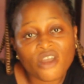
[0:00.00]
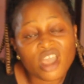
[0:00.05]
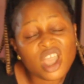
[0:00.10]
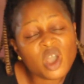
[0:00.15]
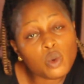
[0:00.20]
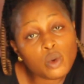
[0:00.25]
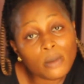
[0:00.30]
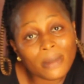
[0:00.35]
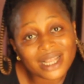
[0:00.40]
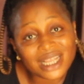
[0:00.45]
a
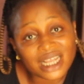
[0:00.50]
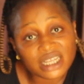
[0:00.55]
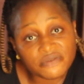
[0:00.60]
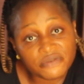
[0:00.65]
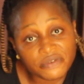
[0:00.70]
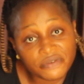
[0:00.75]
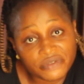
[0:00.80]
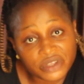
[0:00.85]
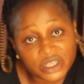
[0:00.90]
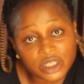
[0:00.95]
woman at
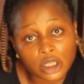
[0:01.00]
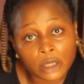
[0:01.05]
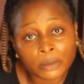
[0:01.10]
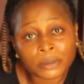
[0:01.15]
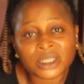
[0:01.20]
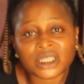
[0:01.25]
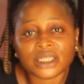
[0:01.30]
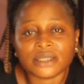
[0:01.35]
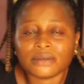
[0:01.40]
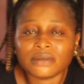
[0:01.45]

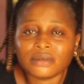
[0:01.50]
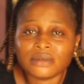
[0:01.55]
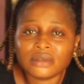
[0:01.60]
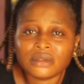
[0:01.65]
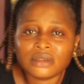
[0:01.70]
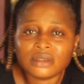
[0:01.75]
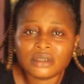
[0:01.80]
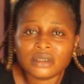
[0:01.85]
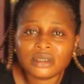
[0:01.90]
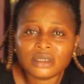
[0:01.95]
50-something,
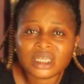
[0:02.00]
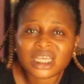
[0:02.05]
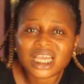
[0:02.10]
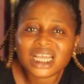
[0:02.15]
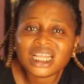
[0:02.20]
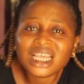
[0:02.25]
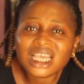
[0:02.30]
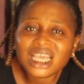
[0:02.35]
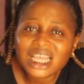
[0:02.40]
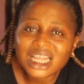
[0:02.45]

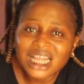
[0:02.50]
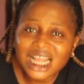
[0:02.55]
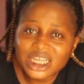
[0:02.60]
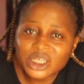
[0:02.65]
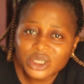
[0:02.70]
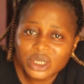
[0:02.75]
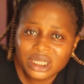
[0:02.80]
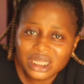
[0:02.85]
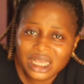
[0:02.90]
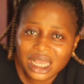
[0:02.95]
can they hear
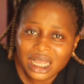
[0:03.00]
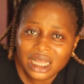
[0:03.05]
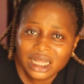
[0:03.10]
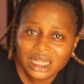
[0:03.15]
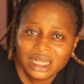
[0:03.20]
Nachodia?